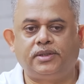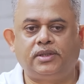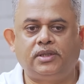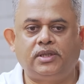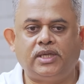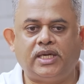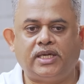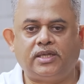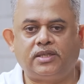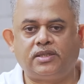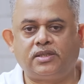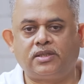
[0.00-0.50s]

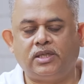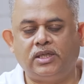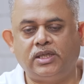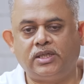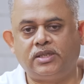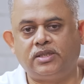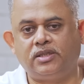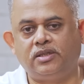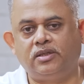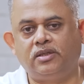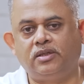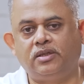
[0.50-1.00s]
tax
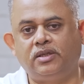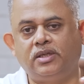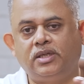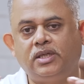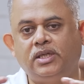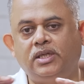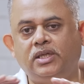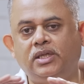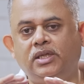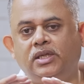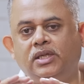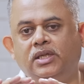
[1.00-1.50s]
collection
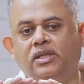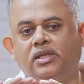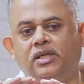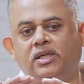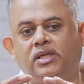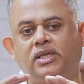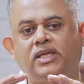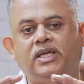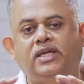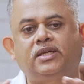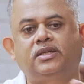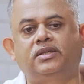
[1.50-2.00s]
in the
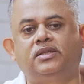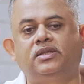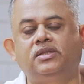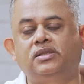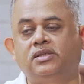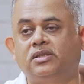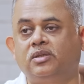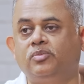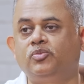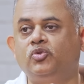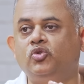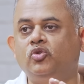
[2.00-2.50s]
taxes
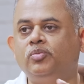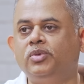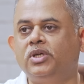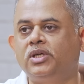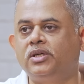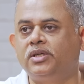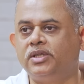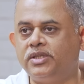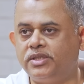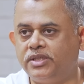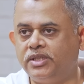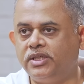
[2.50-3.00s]
subsumed
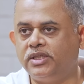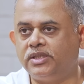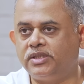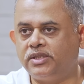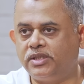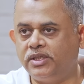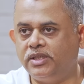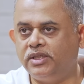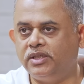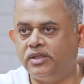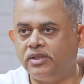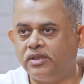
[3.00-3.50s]
under
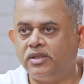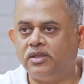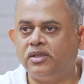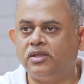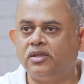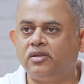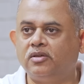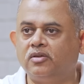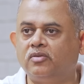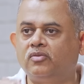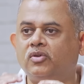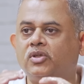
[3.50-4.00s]
GST
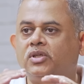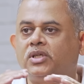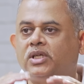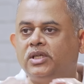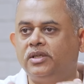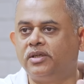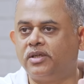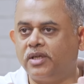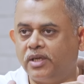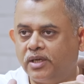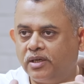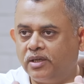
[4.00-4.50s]
was
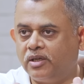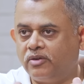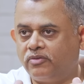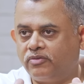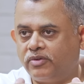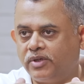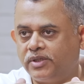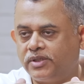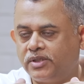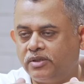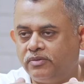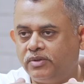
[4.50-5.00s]
100 in
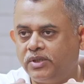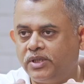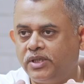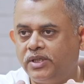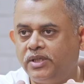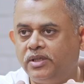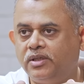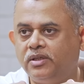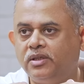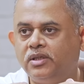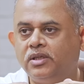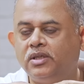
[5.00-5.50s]

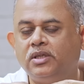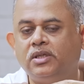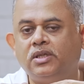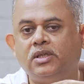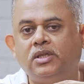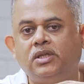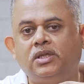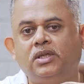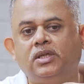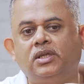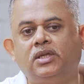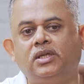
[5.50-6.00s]
FY17,
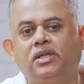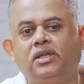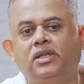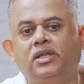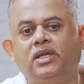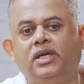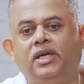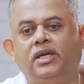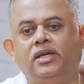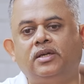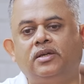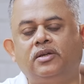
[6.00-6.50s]

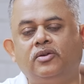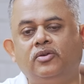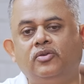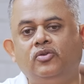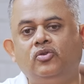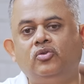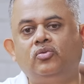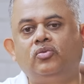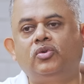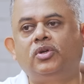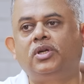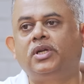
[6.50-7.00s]
that
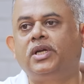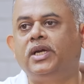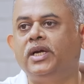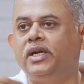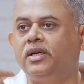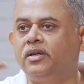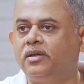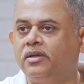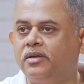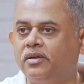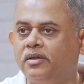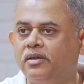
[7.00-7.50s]
you would
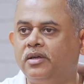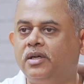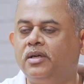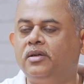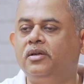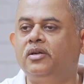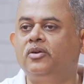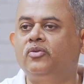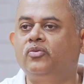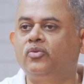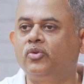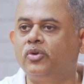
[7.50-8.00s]
get
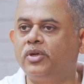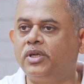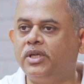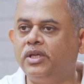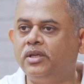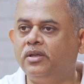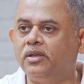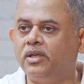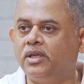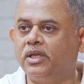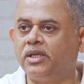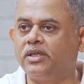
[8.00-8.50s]

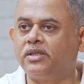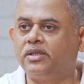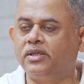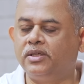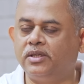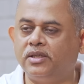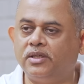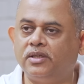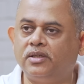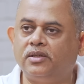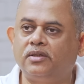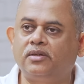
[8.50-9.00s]
114 the next
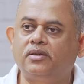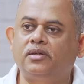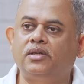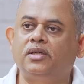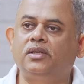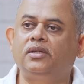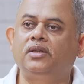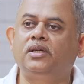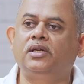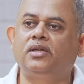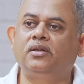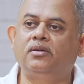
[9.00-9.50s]
year
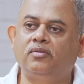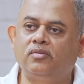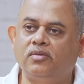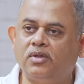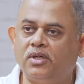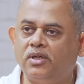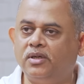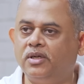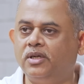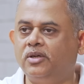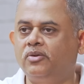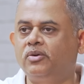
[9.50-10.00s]
and then
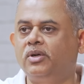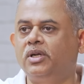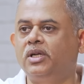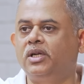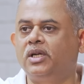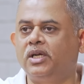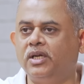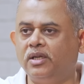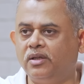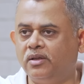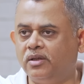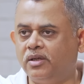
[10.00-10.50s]

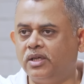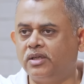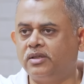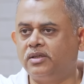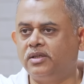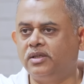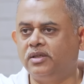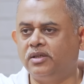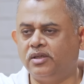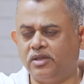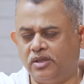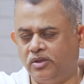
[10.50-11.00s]
129 the next
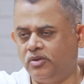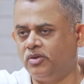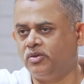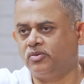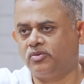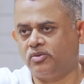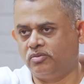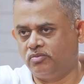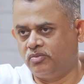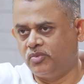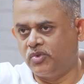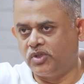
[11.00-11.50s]
year,
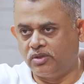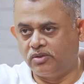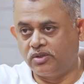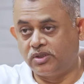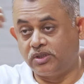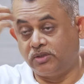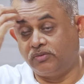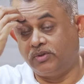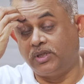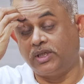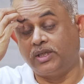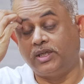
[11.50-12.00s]

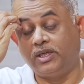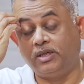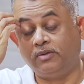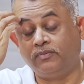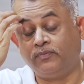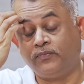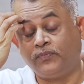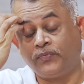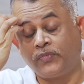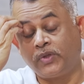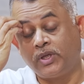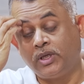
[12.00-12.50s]
stuff like that.
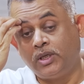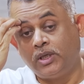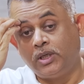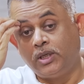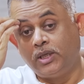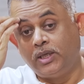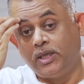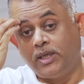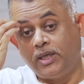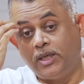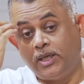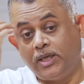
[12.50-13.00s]

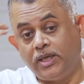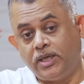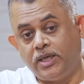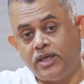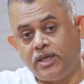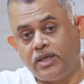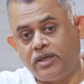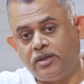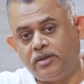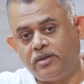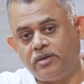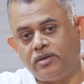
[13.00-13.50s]

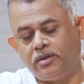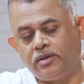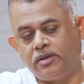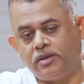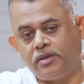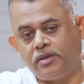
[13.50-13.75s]
And